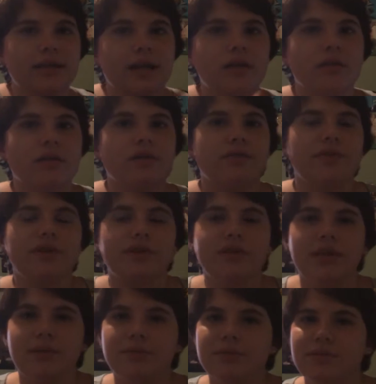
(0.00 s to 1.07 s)
is at our little
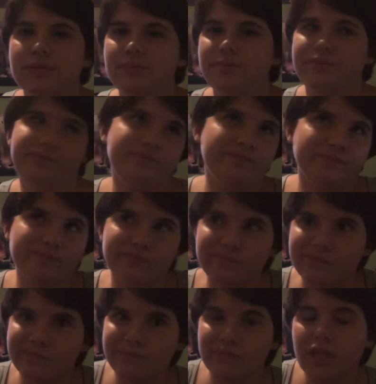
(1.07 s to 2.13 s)
fingertips.
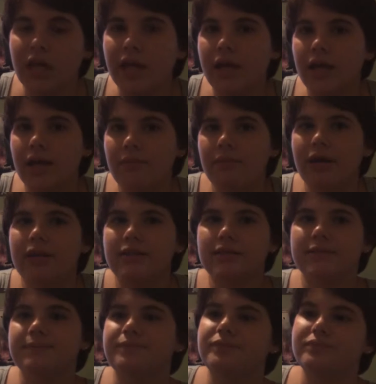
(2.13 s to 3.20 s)

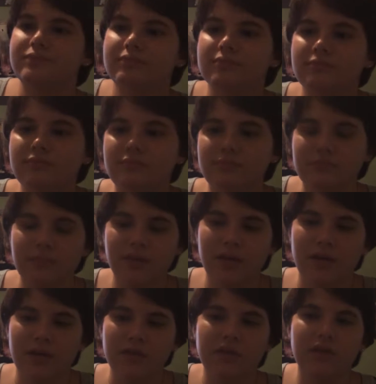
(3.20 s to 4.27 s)
But,
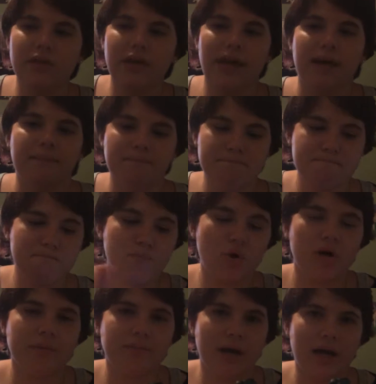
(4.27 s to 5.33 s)
so yeah,
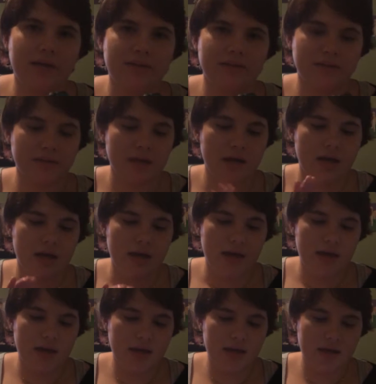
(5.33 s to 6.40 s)
boredom box.
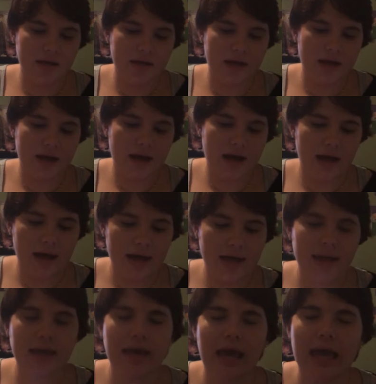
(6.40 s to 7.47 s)
And
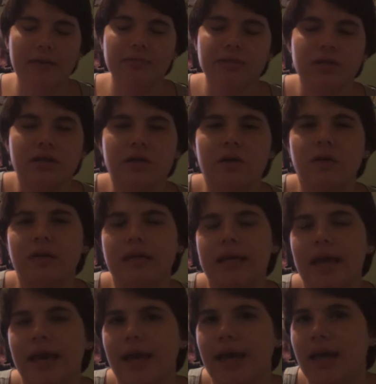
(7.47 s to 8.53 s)
I
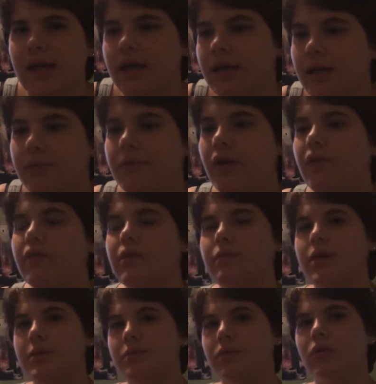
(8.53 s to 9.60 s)
absolutely hate it whenever
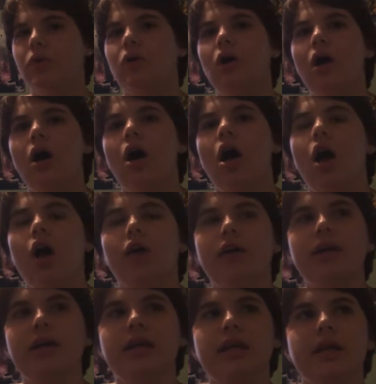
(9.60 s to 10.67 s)
people are
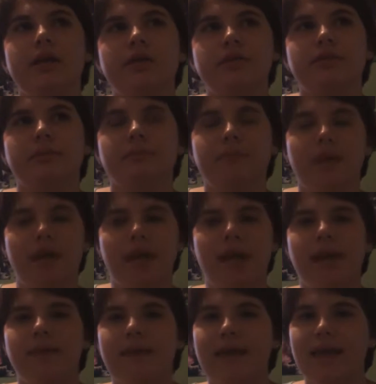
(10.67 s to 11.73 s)
eating or something
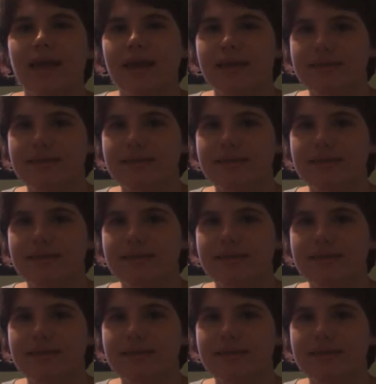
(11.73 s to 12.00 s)
and they